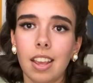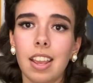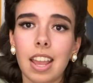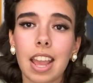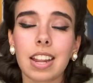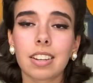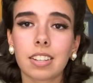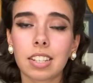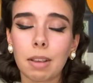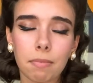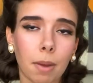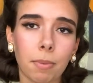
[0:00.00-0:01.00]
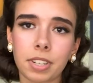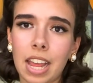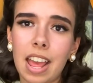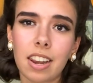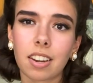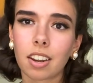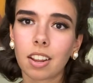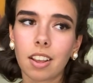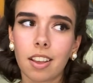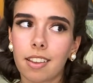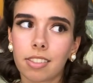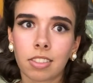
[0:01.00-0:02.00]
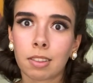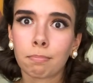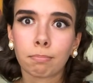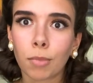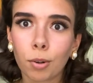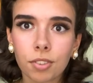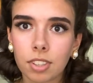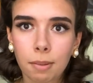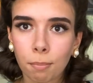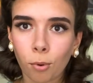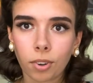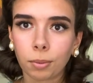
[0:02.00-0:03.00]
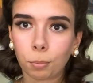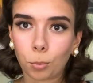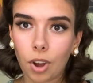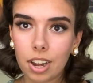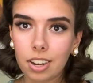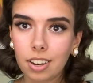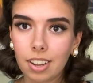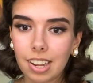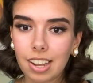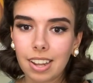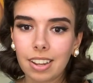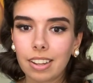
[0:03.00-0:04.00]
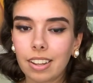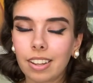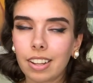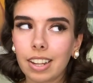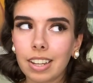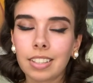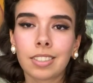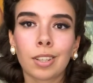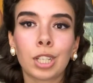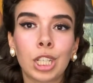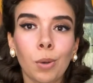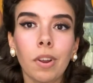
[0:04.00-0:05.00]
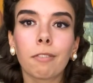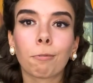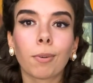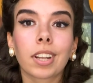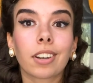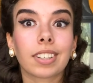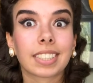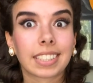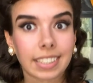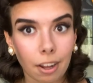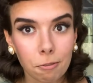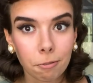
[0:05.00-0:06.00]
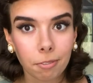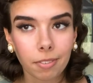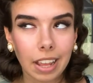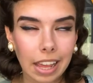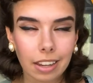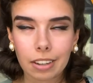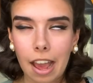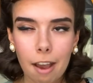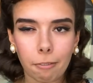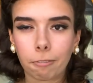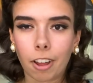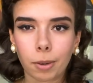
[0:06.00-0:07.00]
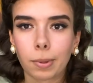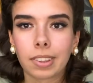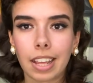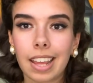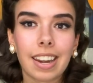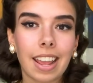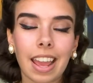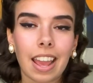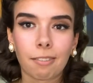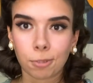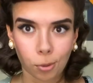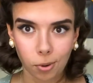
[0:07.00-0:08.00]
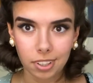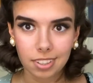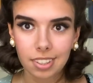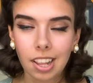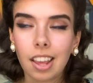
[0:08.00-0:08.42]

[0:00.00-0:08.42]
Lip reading: And tip number 10, the most important one, is to do it for yourself and have fun with it, of course.